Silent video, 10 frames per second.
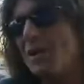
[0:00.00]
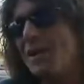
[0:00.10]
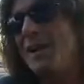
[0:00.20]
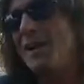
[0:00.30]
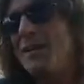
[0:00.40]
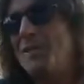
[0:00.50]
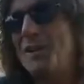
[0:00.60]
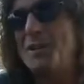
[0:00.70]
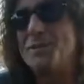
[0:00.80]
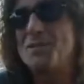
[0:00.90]
I have
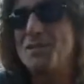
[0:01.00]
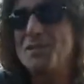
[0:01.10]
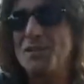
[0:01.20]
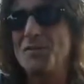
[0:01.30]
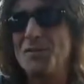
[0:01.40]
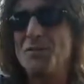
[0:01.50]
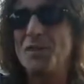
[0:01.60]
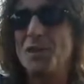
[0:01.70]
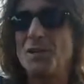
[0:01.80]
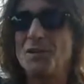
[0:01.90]
a 16-film
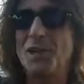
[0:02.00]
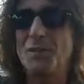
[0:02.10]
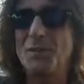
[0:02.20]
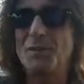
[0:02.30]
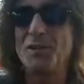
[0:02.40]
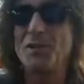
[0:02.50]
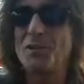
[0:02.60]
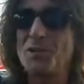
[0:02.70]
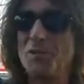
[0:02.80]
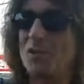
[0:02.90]
contract with
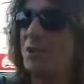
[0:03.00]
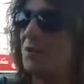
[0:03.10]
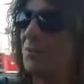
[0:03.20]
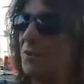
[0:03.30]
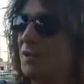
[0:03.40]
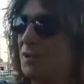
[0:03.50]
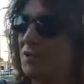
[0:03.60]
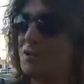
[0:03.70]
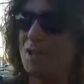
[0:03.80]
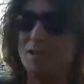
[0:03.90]
Christopher Coppola,
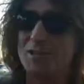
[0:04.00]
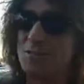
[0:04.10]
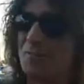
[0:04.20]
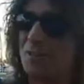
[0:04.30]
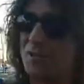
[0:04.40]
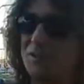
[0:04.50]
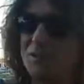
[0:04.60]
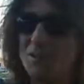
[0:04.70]
Nicolas Cage's brother.